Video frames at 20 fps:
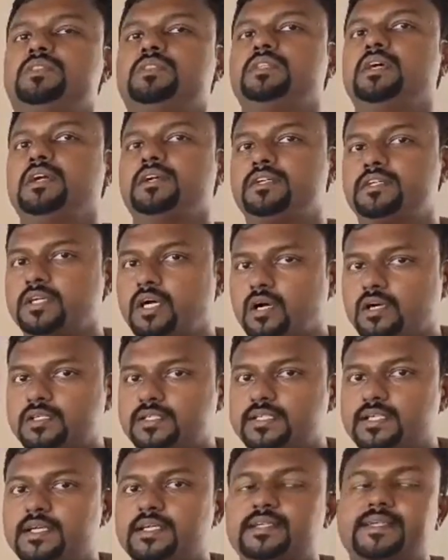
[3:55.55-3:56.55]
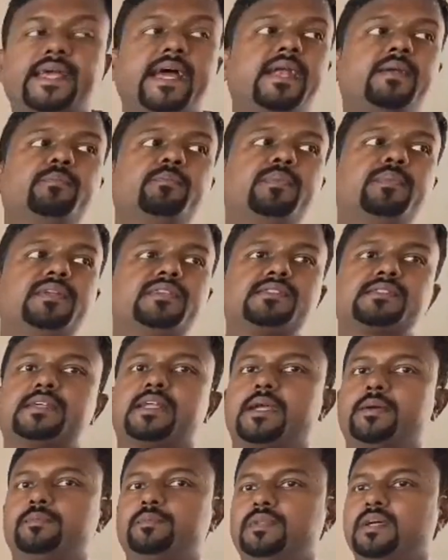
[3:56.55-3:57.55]
the doctor can
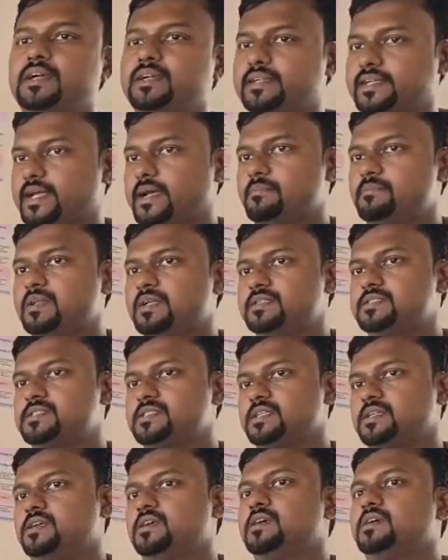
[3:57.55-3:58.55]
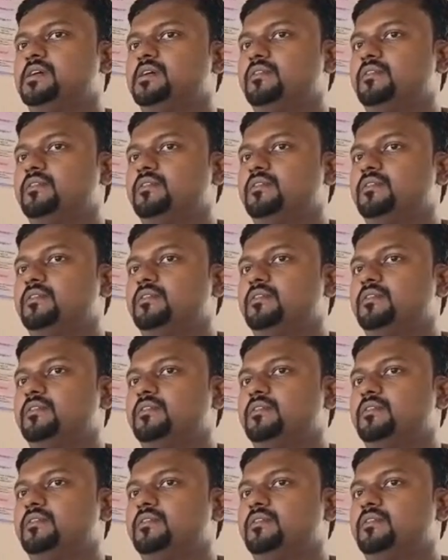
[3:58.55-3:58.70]
prescribe the tablets.